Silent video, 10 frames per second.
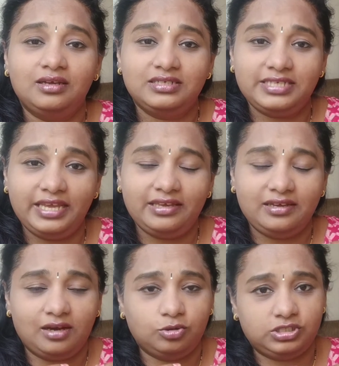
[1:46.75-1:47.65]
taking
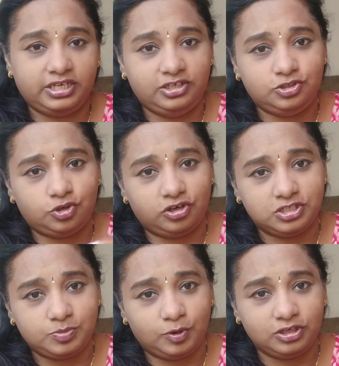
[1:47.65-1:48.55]
out an
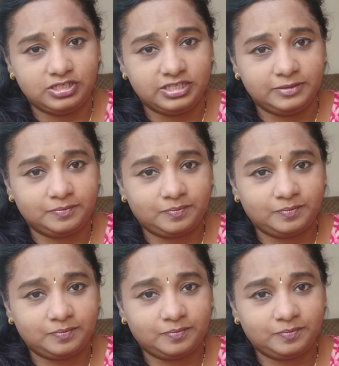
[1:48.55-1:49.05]
insurance policy.